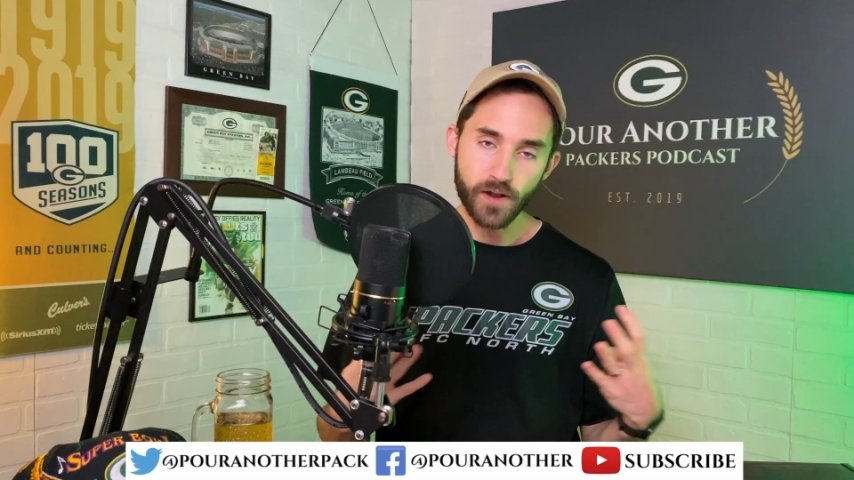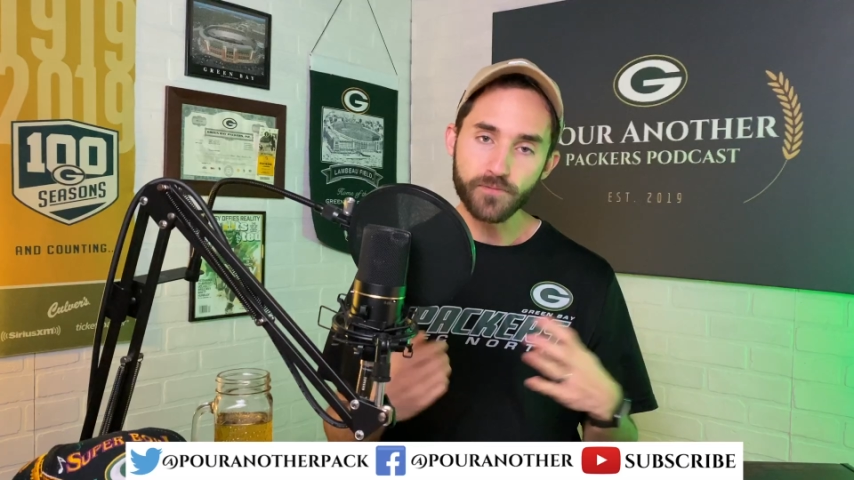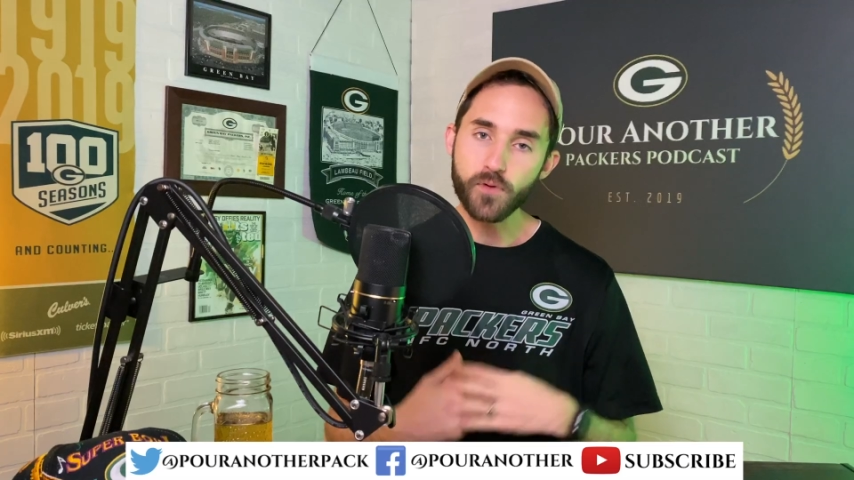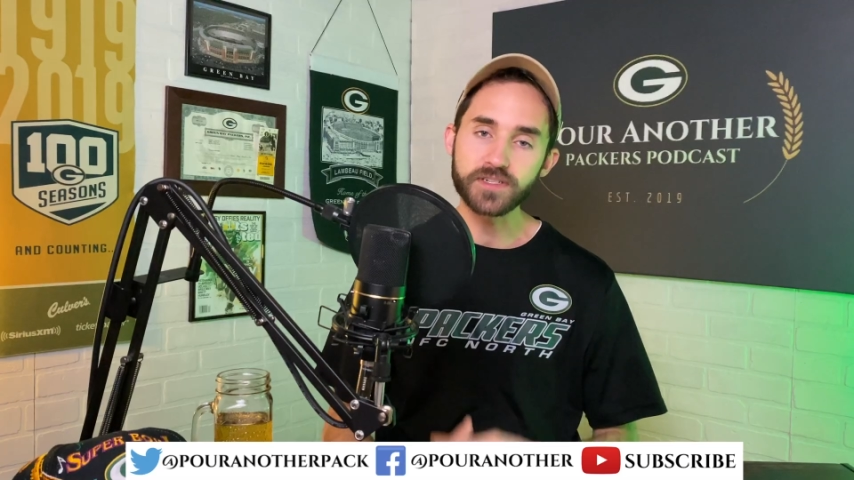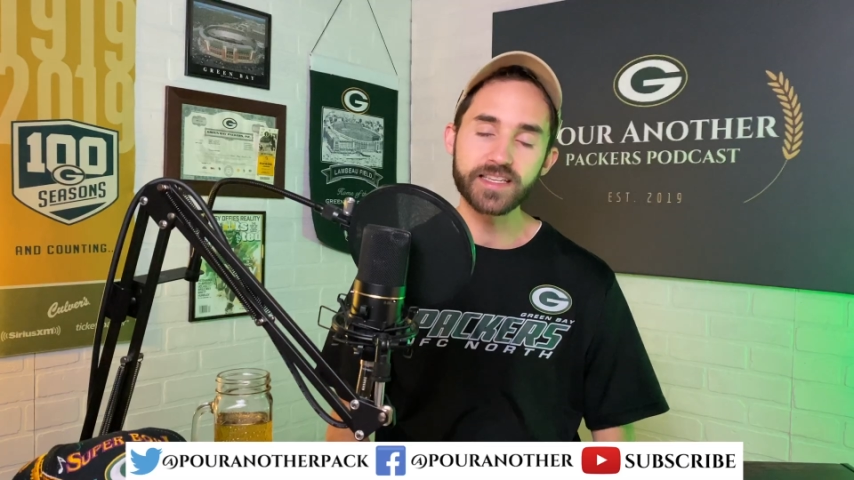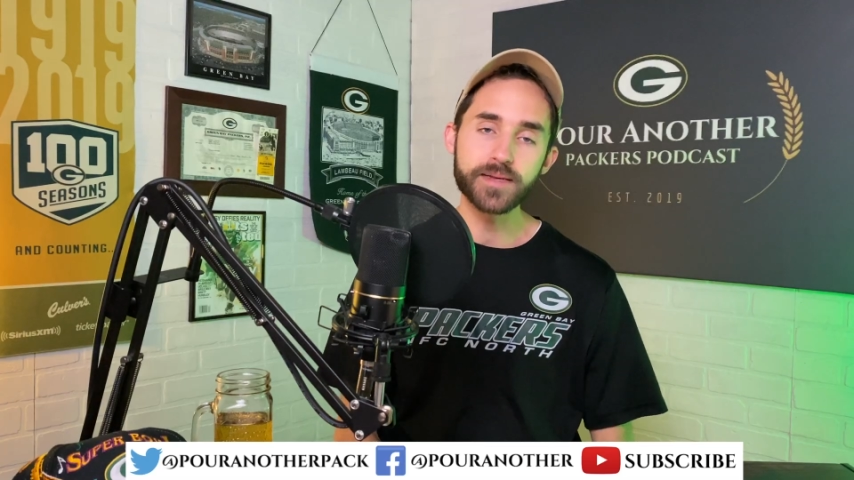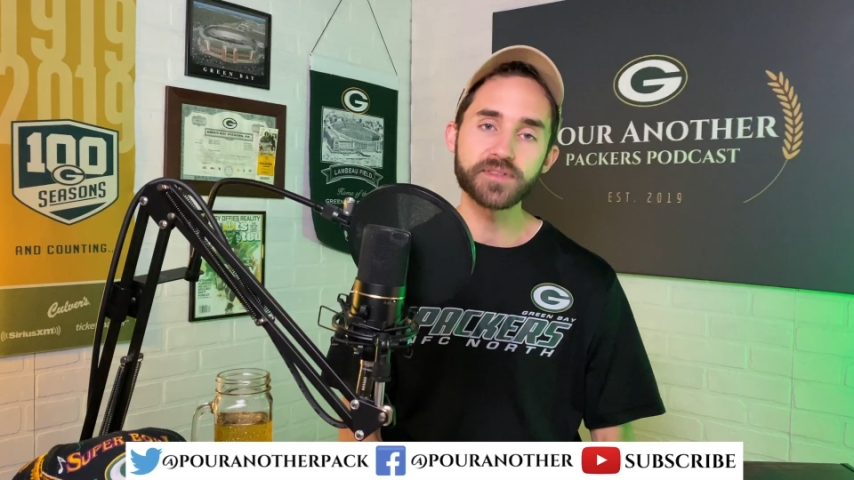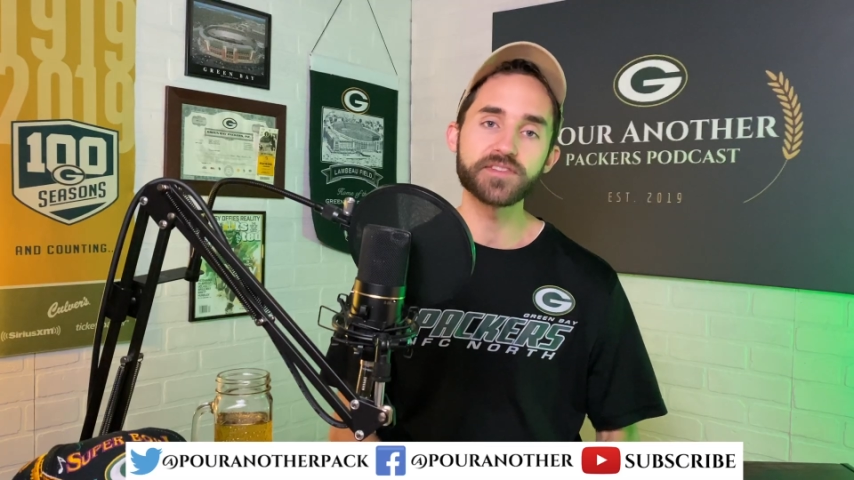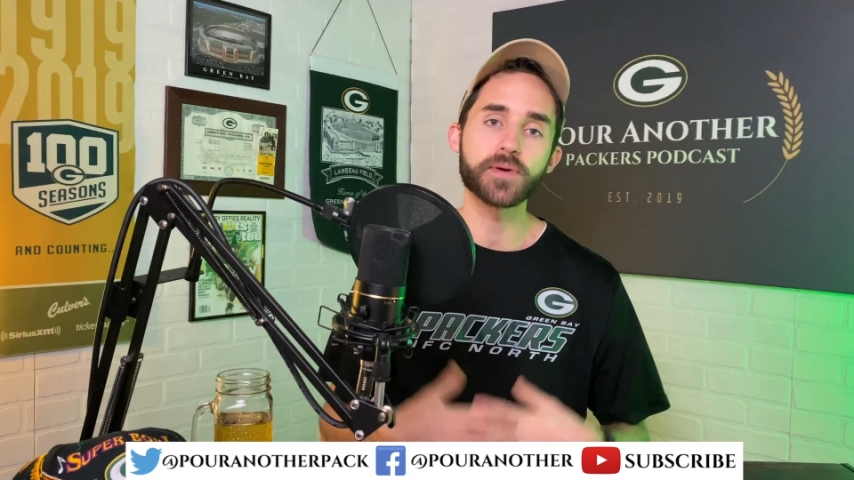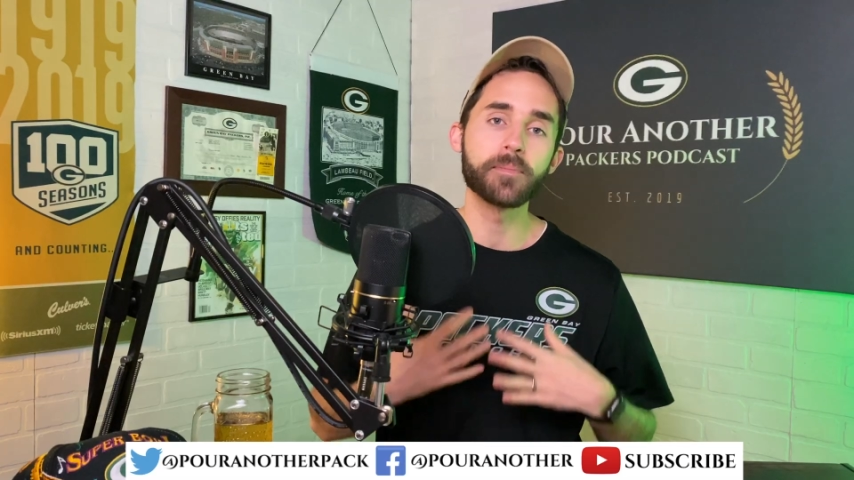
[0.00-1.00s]
four teams.
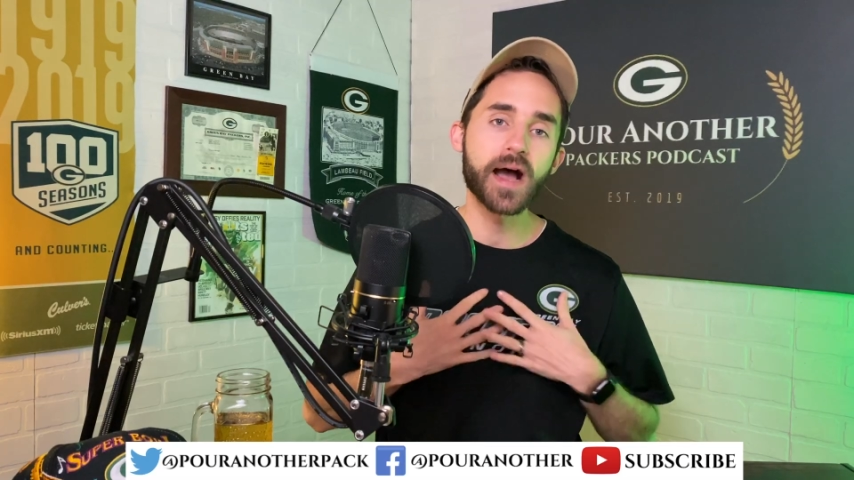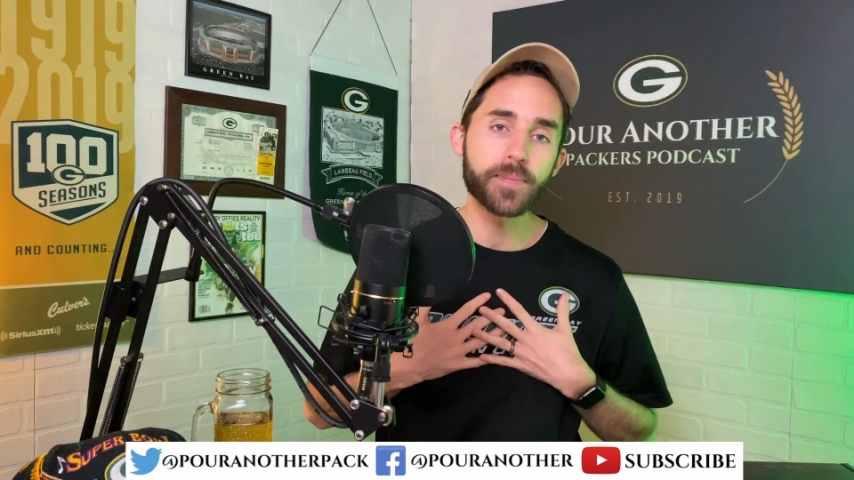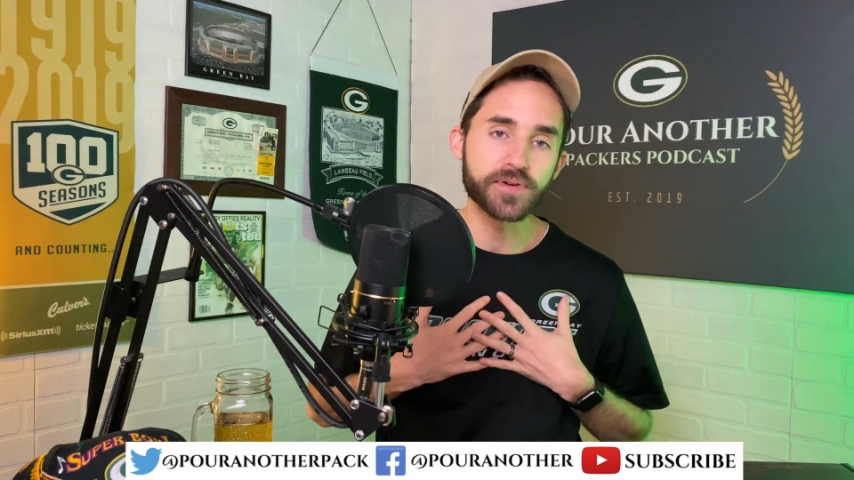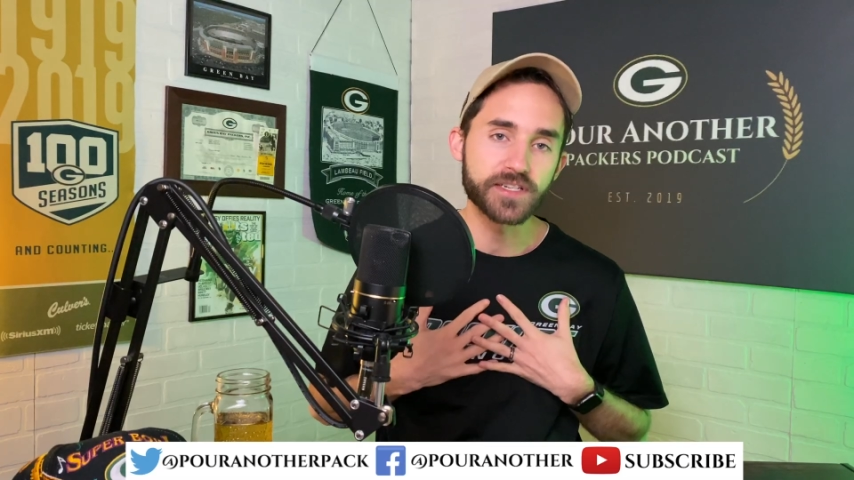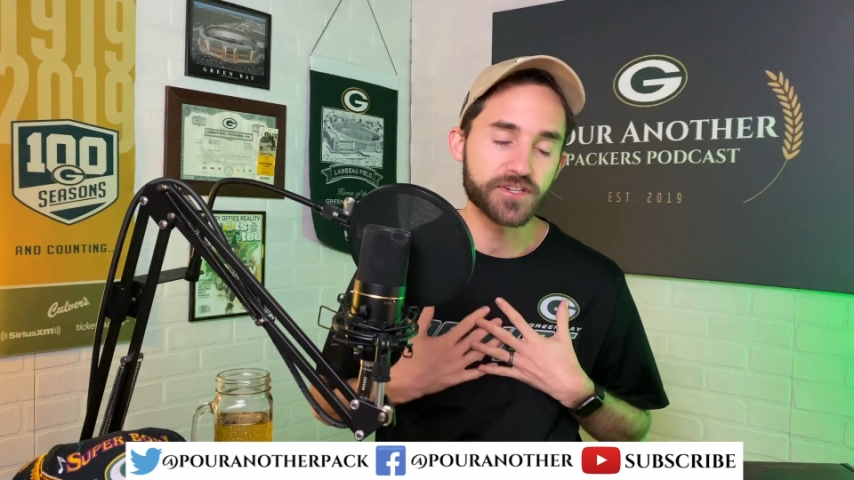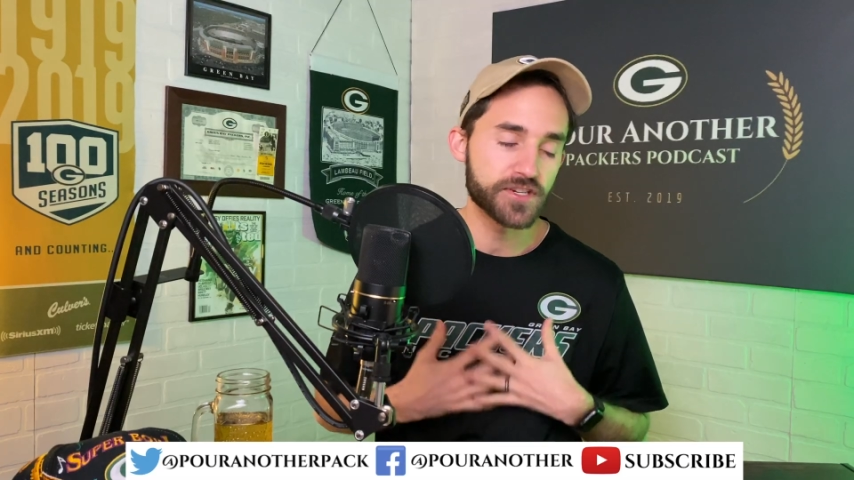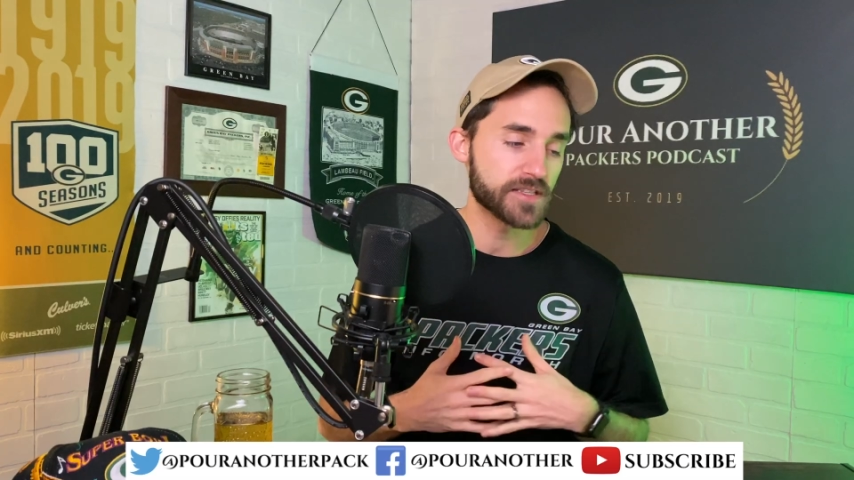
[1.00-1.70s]
These are my predictions.